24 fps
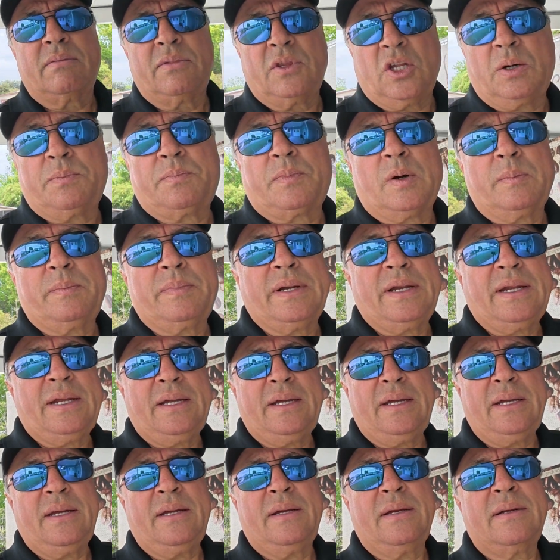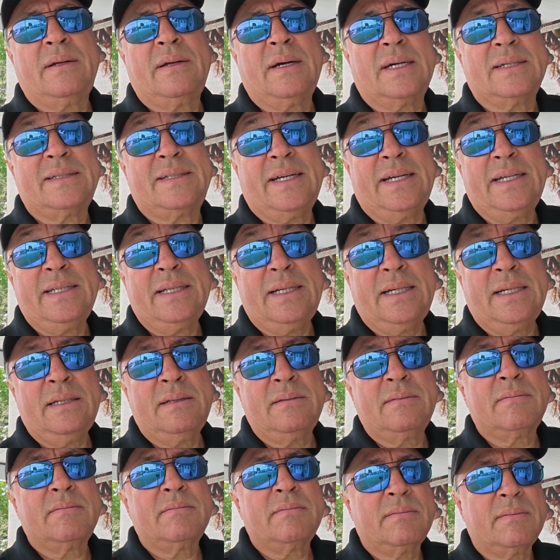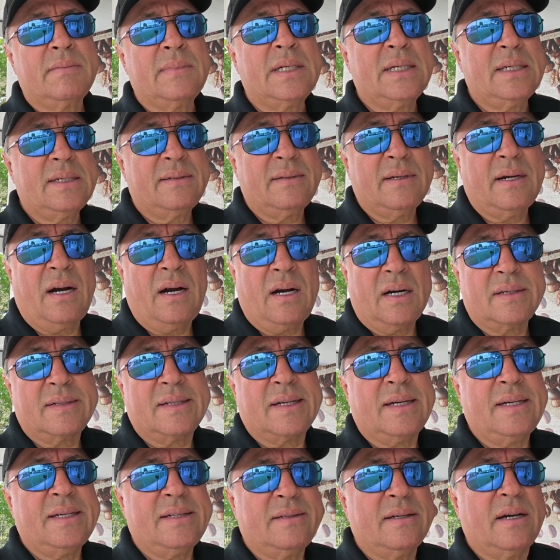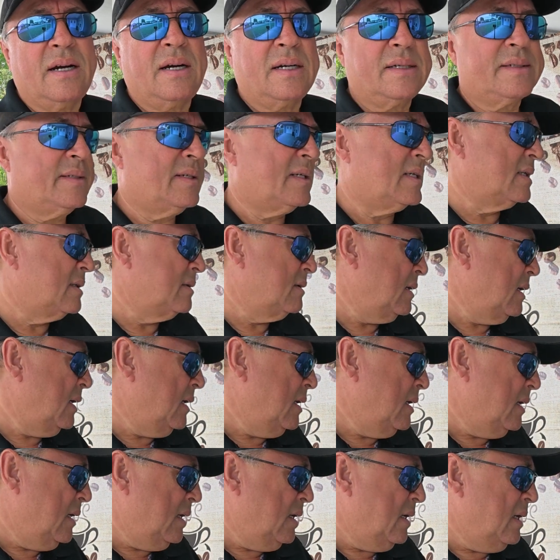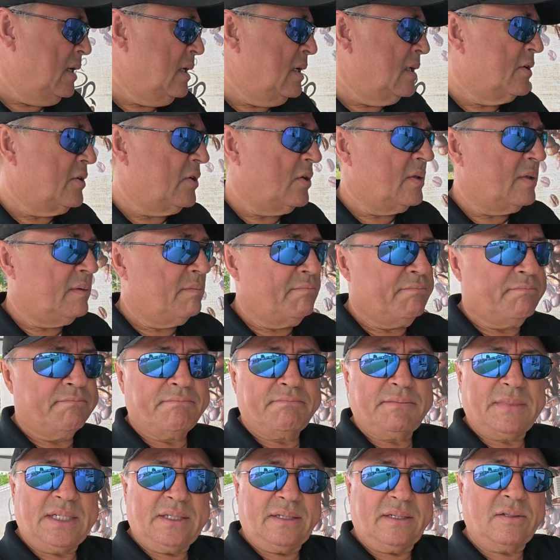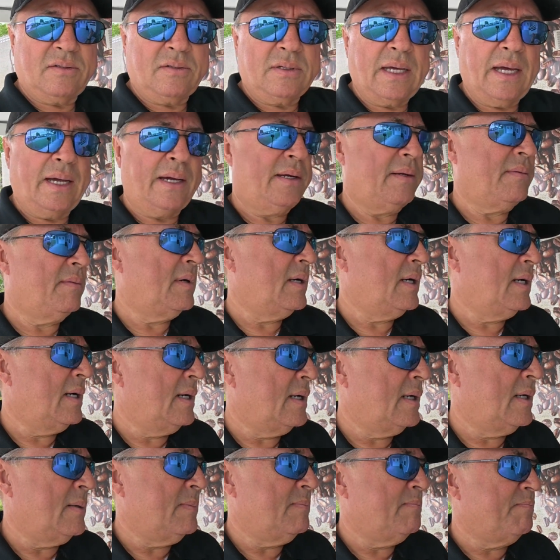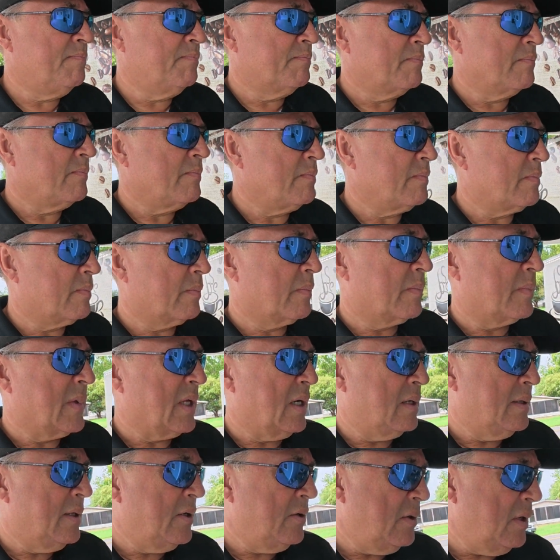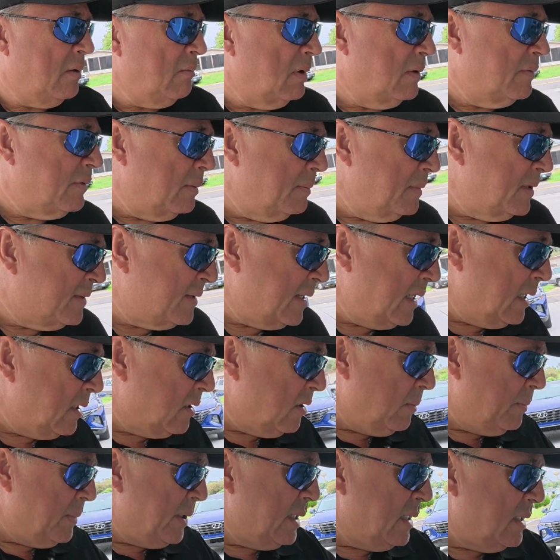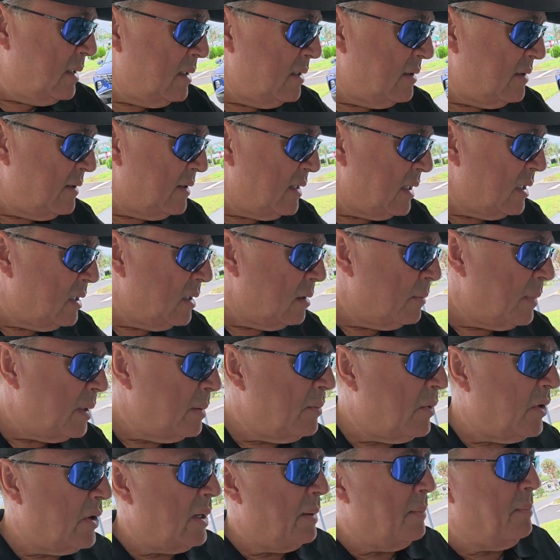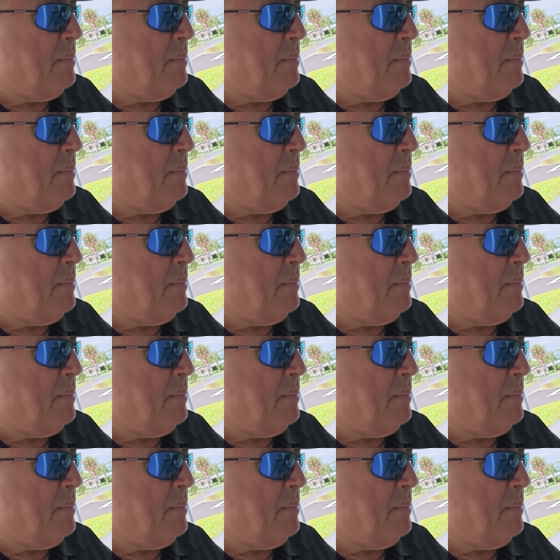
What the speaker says: not properly attended is a hazard. So this is that. The other one from the same company, this is a little bit more